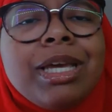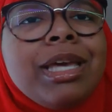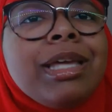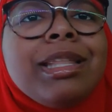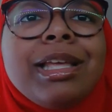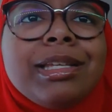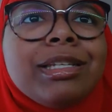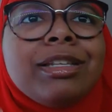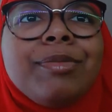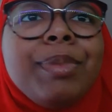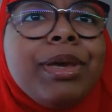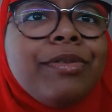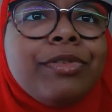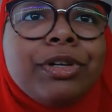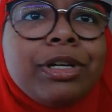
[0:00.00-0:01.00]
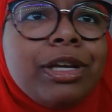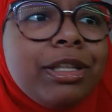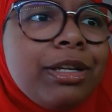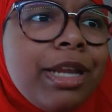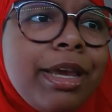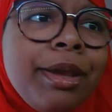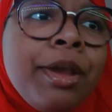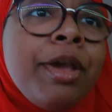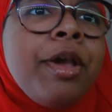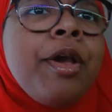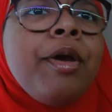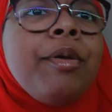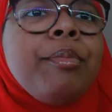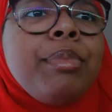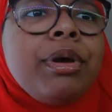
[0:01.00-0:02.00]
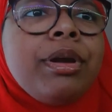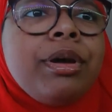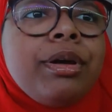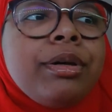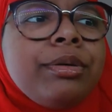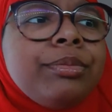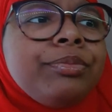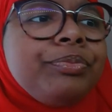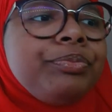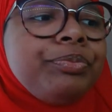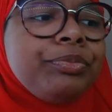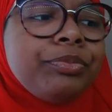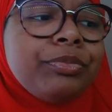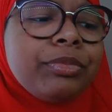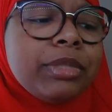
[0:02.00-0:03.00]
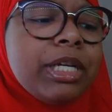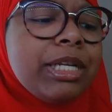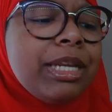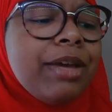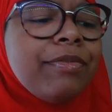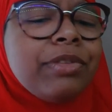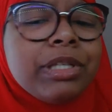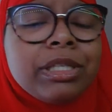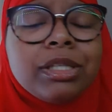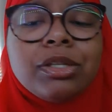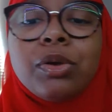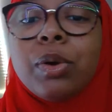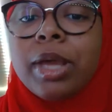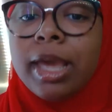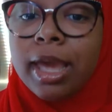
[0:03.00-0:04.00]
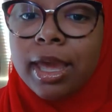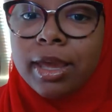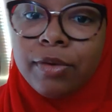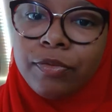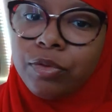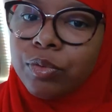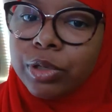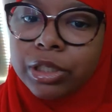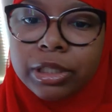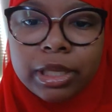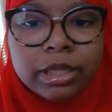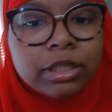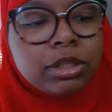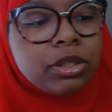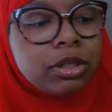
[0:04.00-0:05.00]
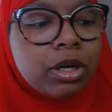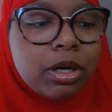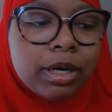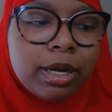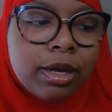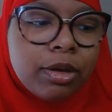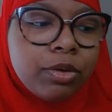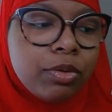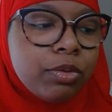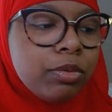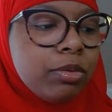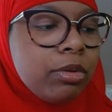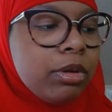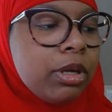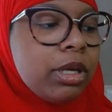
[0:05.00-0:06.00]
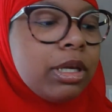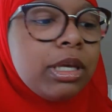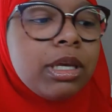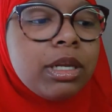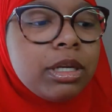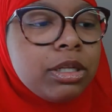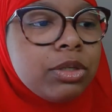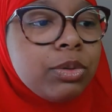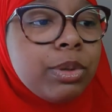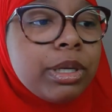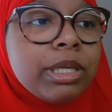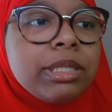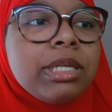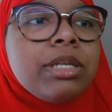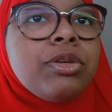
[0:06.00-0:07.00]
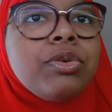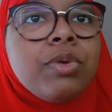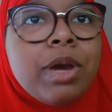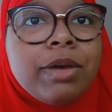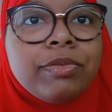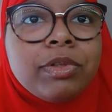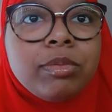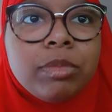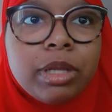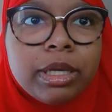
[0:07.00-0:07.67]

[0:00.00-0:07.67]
That's a debate for another day. But Netflix is okay if you want to like start out and get into it because they do have some